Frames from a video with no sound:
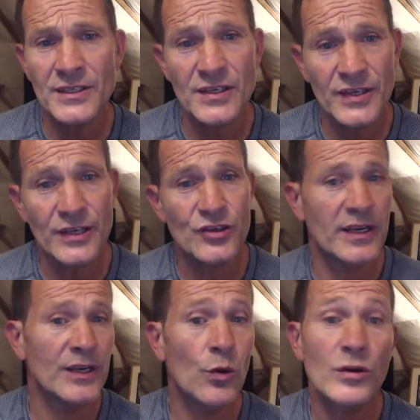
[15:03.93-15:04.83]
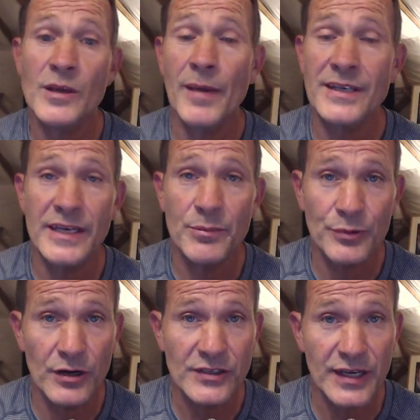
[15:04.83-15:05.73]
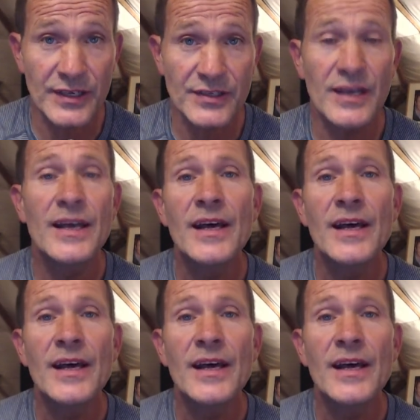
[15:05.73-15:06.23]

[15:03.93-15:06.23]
essentially an automatic process